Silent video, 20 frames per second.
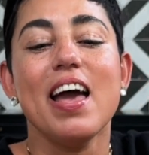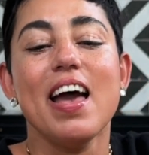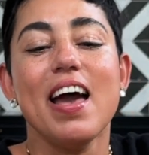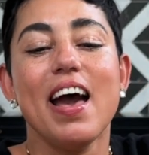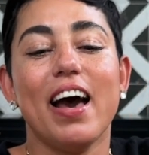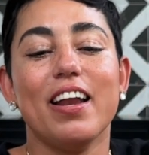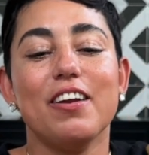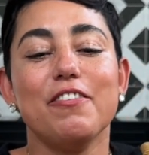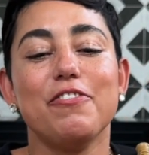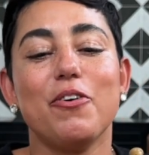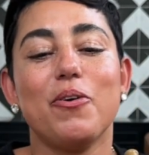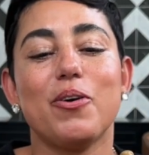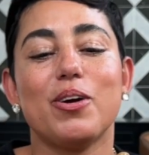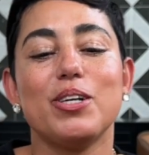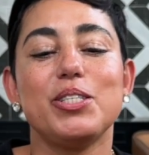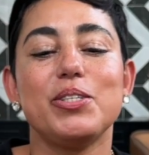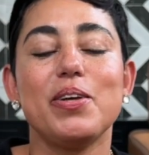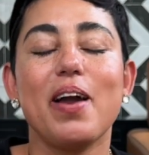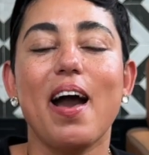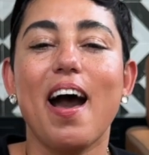And of course
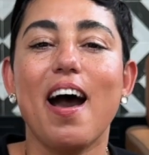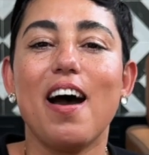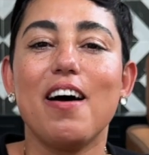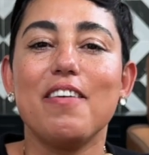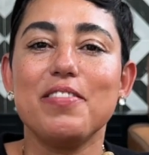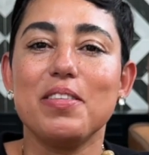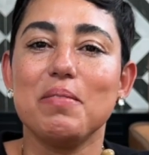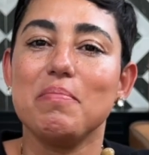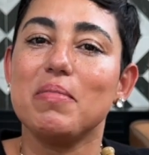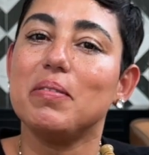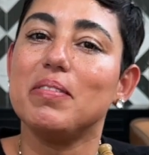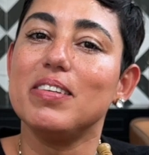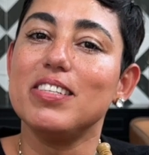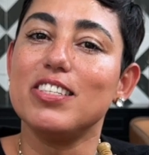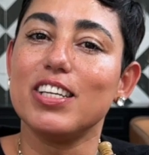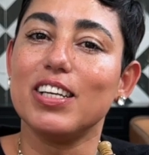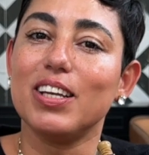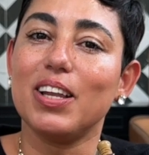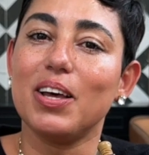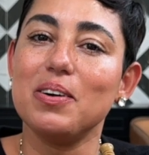you have the Mimi
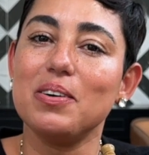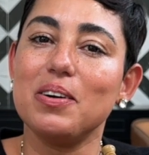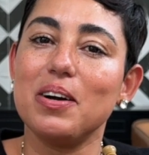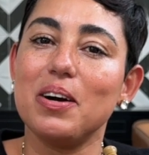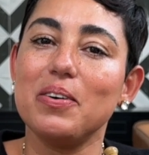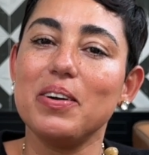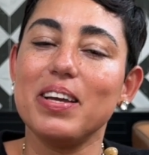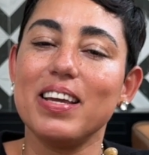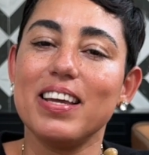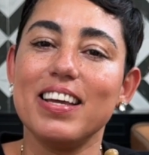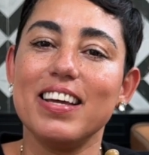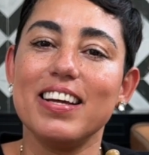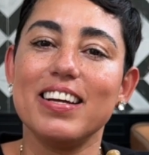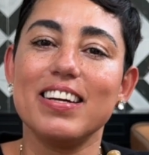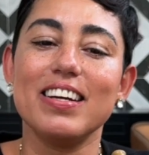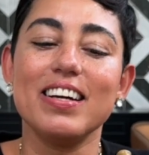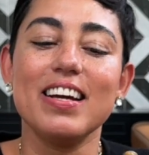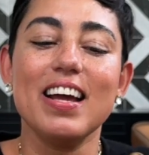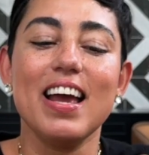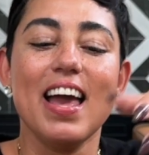G logo
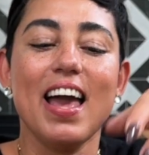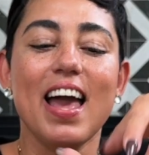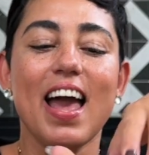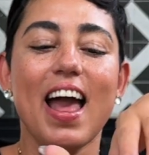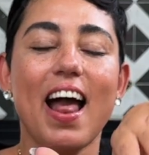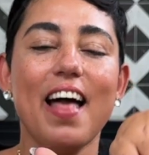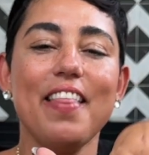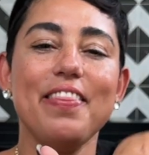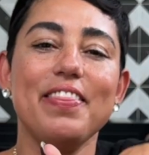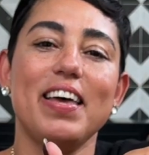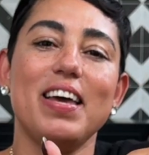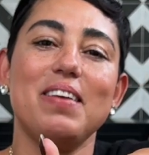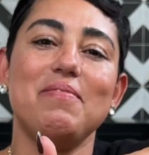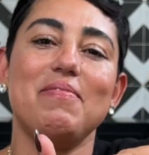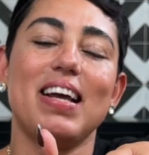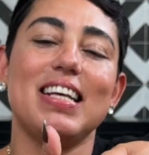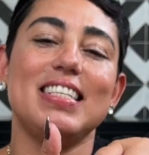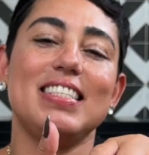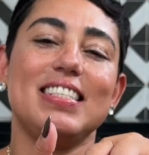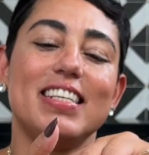here, and then
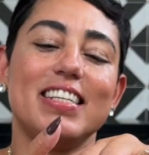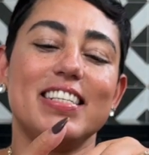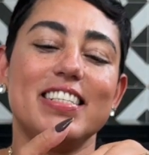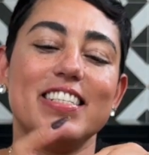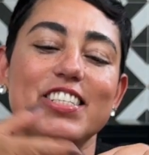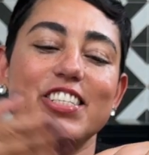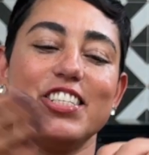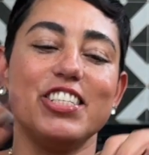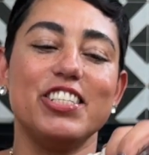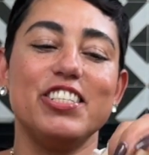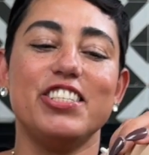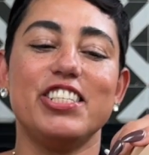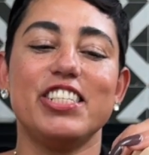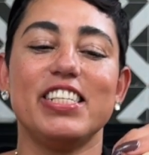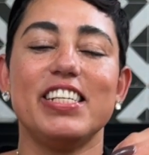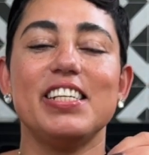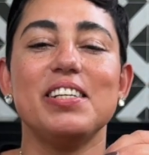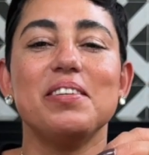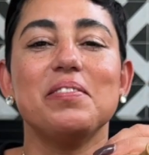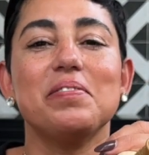my signature
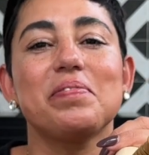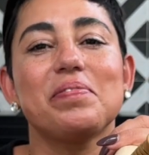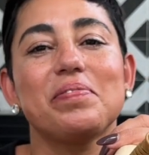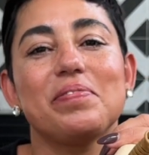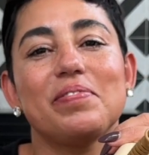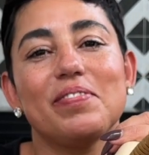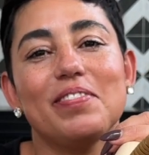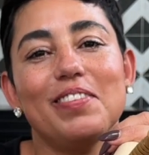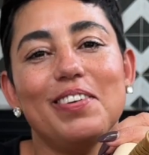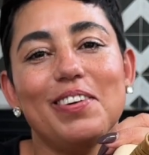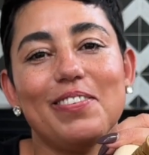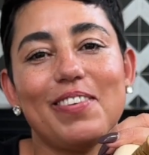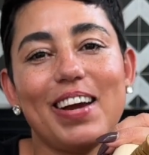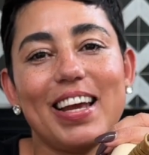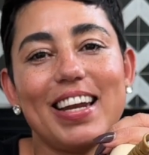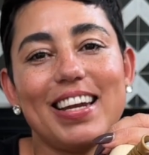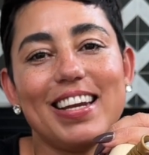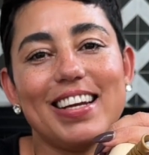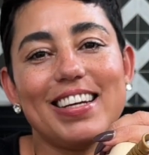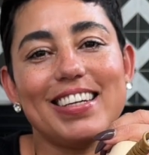G right
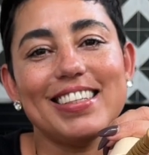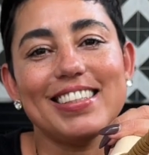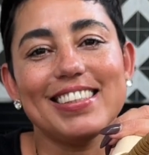here.